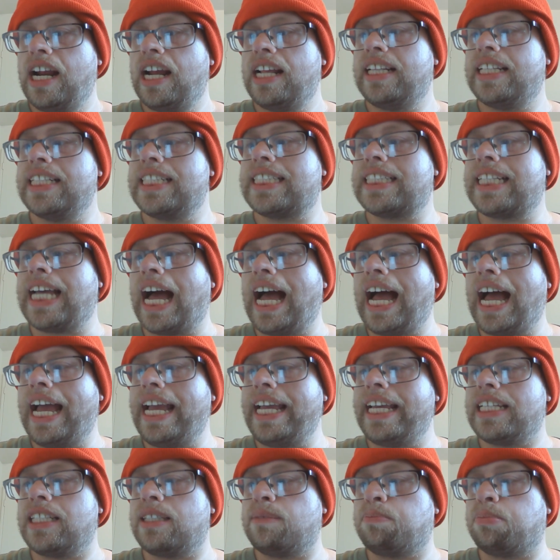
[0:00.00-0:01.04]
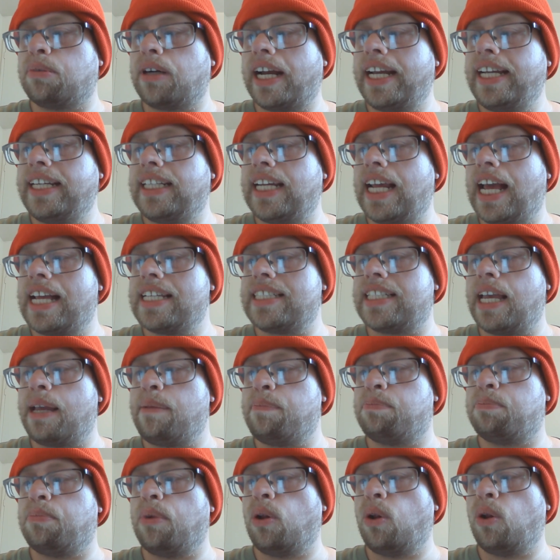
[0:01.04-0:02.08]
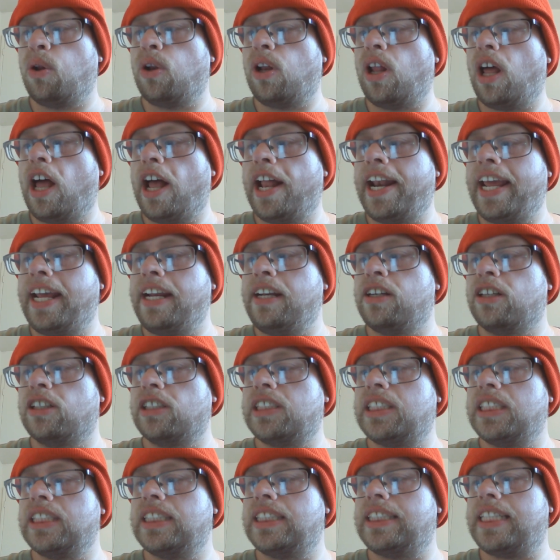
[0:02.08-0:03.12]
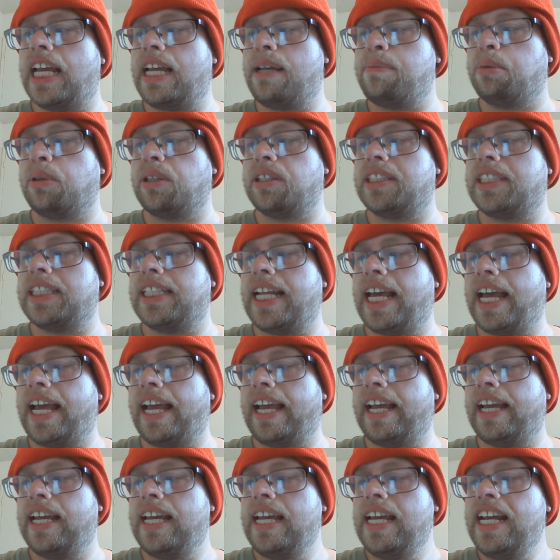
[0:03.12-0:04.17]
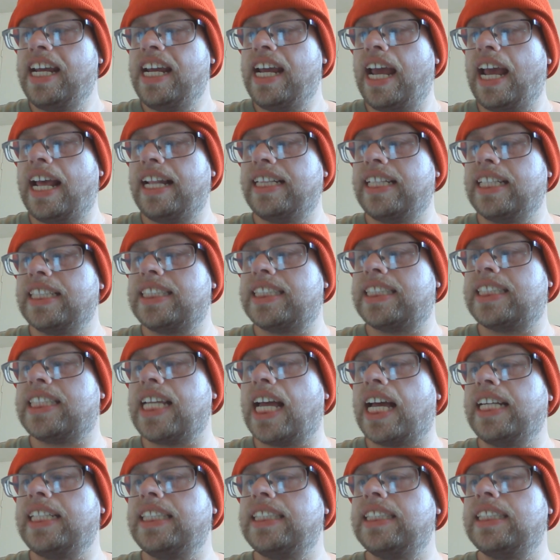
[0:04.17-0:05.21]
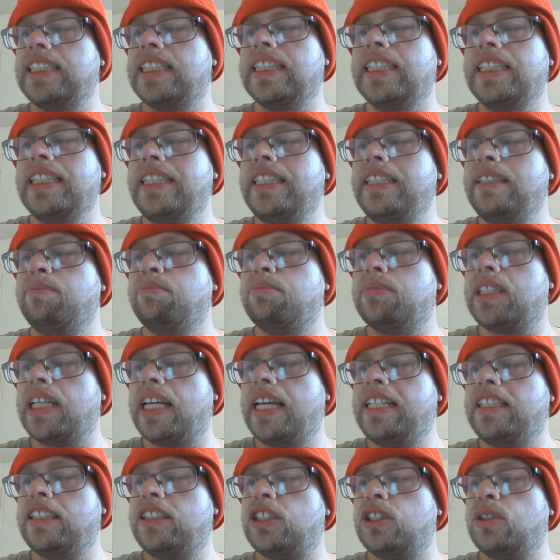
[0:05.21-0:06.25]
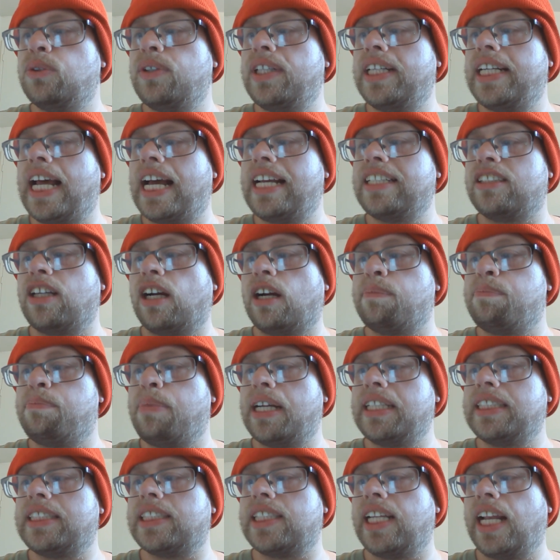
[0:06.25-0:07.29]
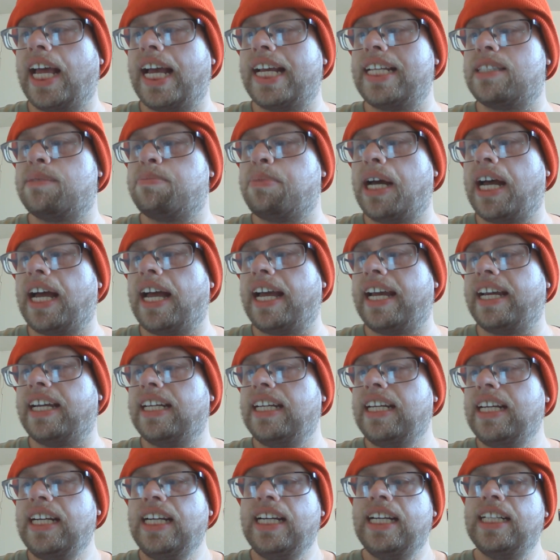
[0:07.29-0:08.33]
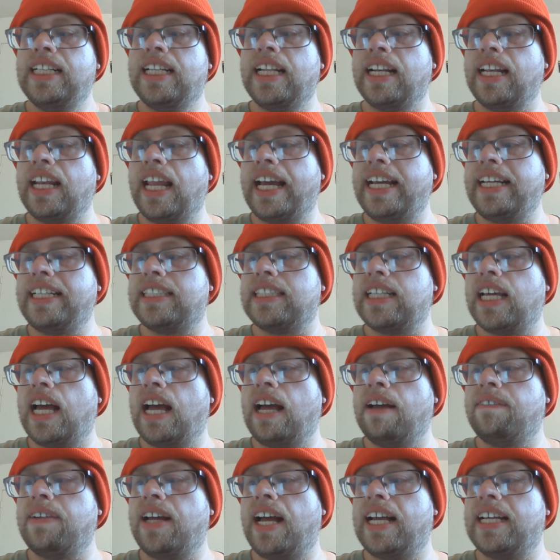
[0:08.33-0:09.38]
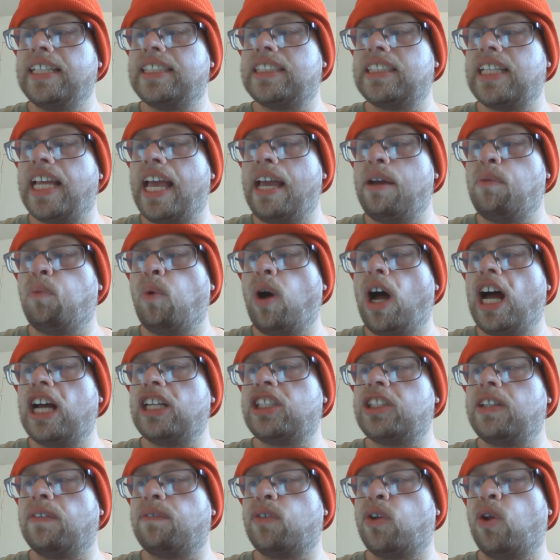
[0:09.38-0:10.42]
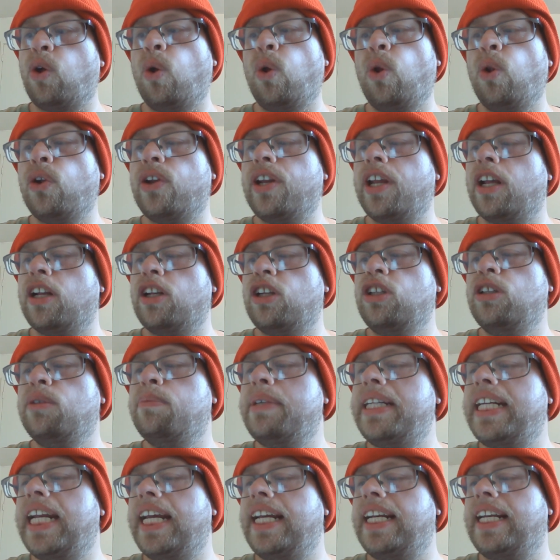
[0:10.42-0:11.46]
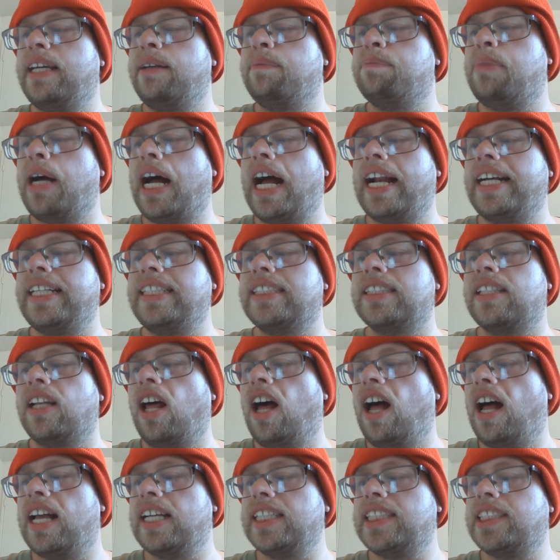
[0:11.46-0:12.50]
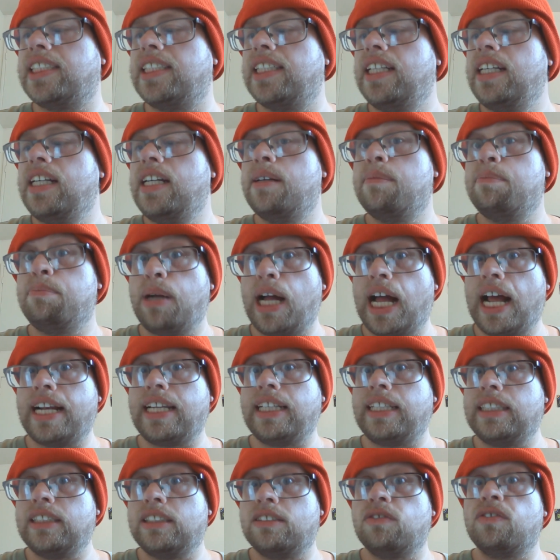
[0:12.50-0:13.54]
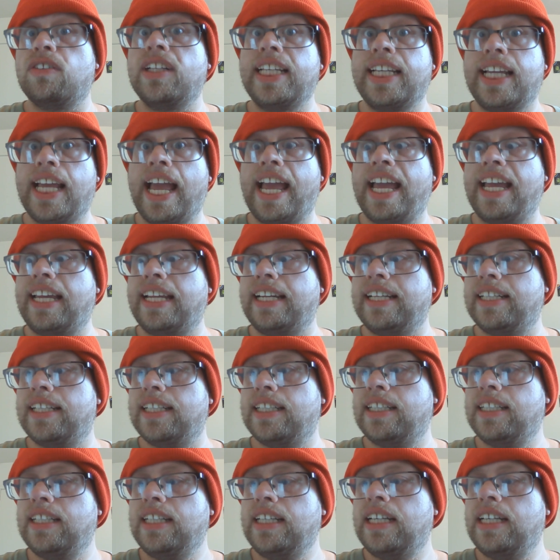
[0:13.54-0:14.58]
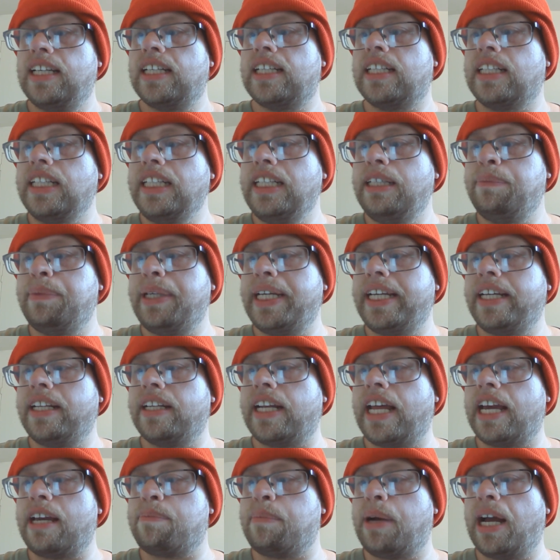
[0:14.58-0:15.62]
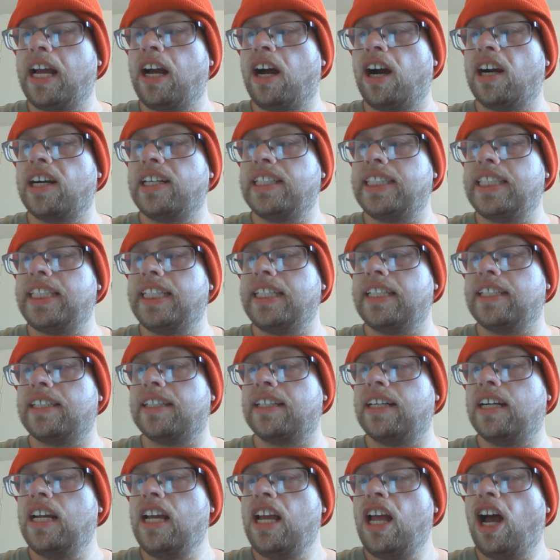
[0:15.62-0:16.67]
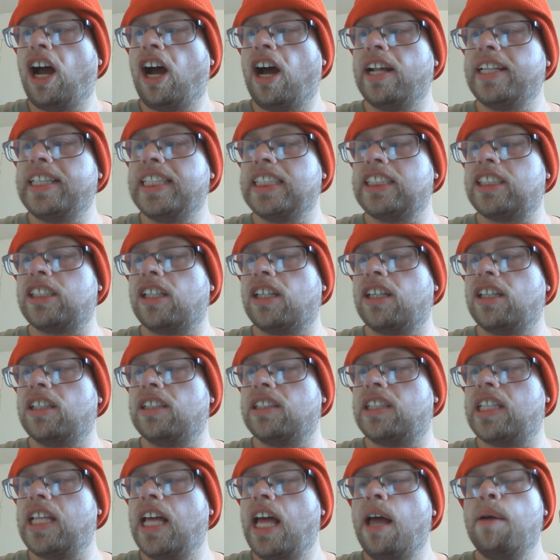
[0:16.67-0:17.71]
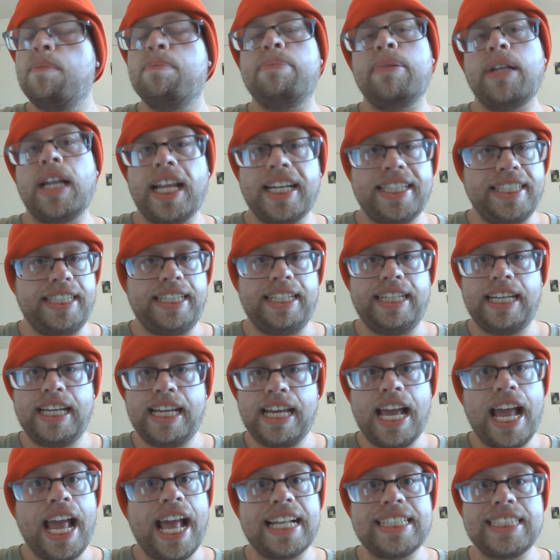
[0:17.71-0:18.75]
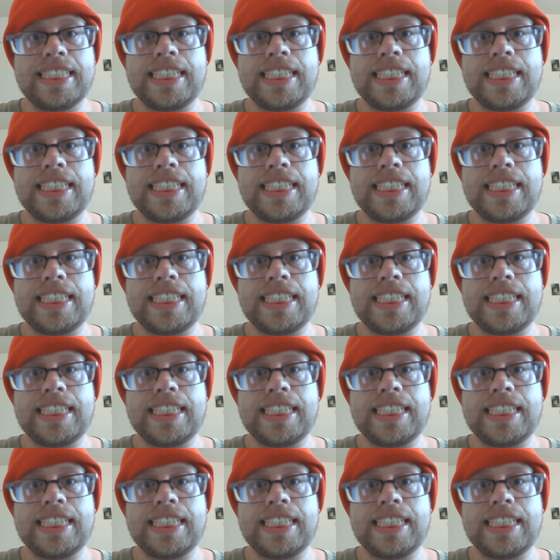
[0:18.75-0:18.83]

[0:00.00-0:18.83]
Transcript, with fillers: The sky is bright as a bowl on a nurse's table today, and the sun gleams into it as our bus slides by, the light of us a wash of gold illuminating bodies lost, bodies regained, gleaming like my heart here on this earth, bloody and